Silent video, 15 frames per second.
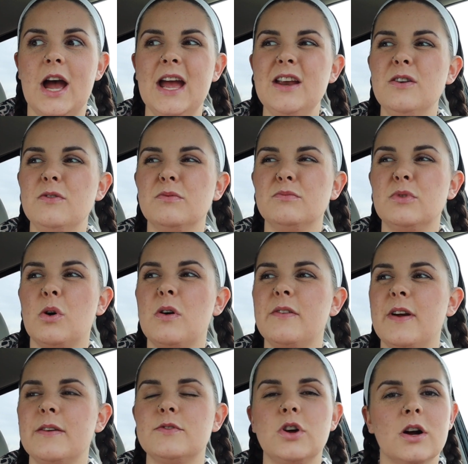I don't know
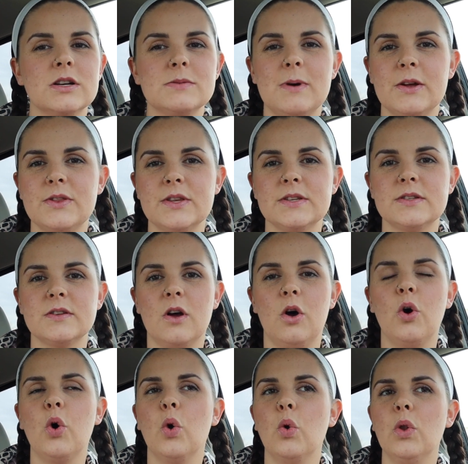if I've talked about this a
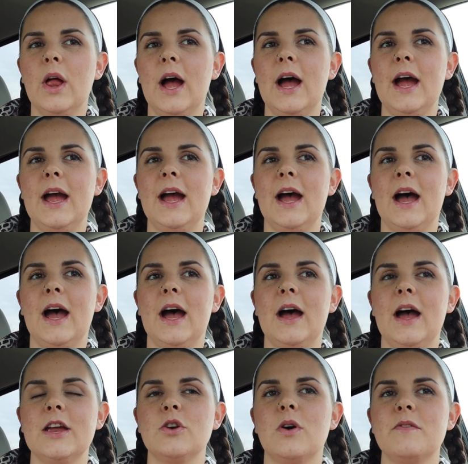whole lot.
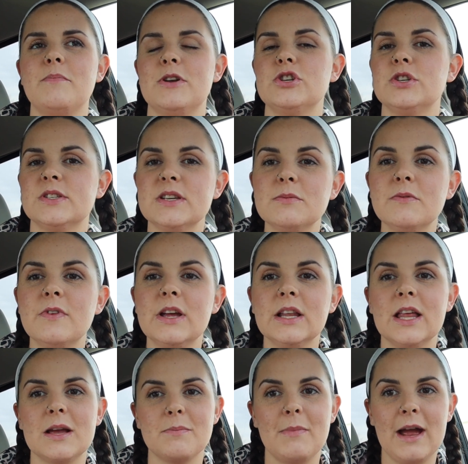I know I've mentioned some of it,
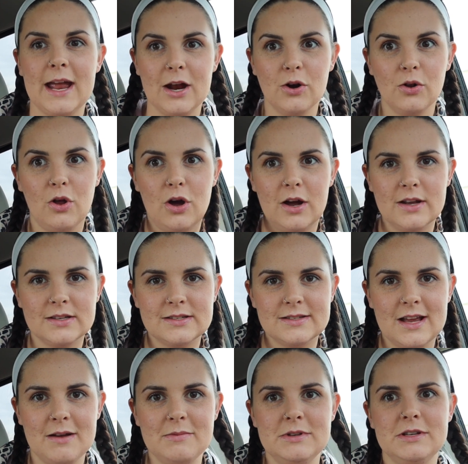like my hair loss.
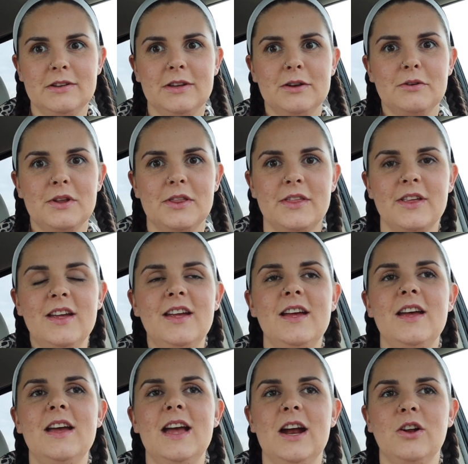I've been dealing with
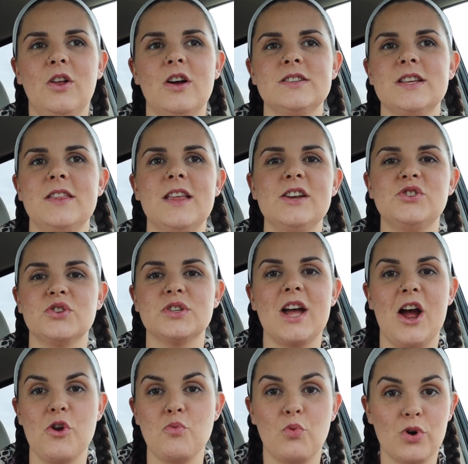hair loss, and that's just
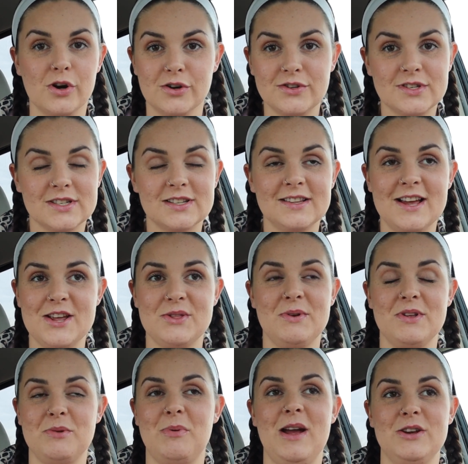gotten worse like
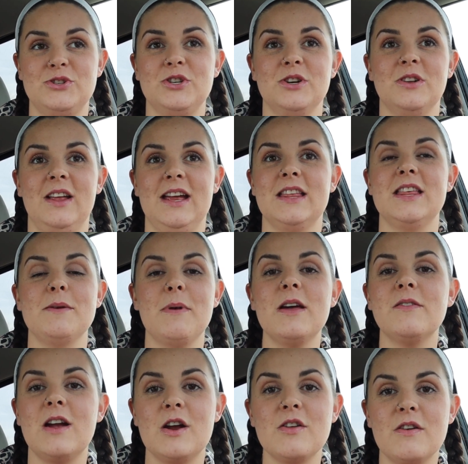throughout the past year. Like the
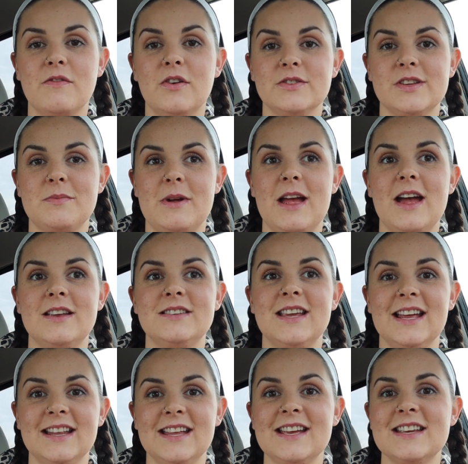amount of hair that falls out of my head
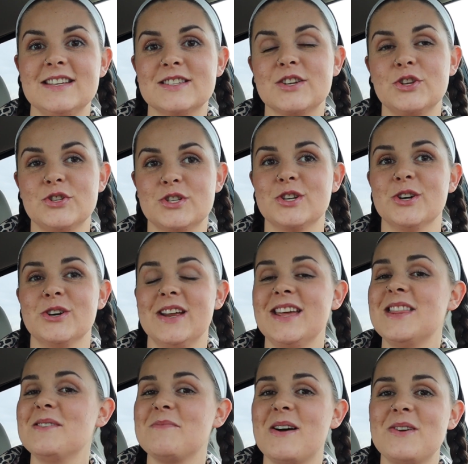daily is
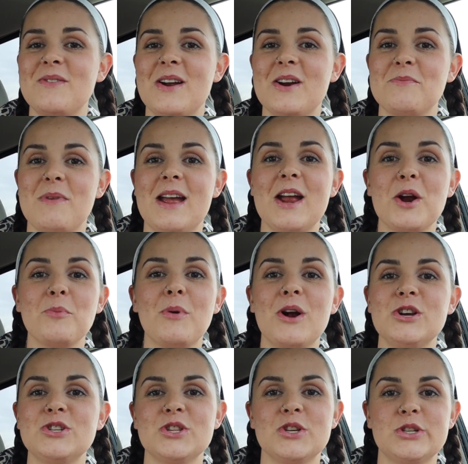concerning. The amount of hair in my
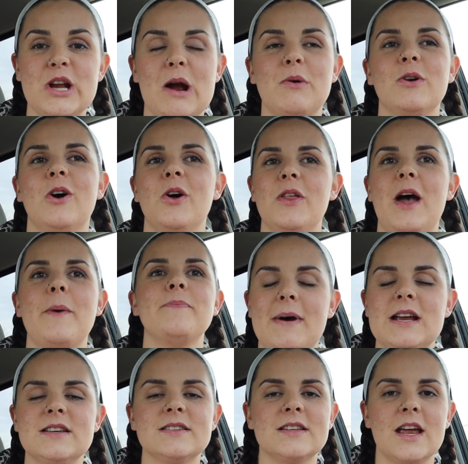hairbrush, in the shower, all that.
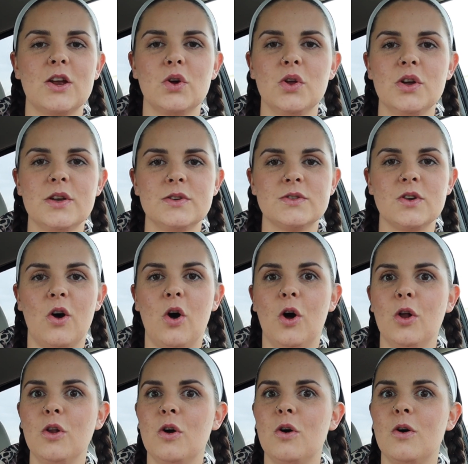My cycle is all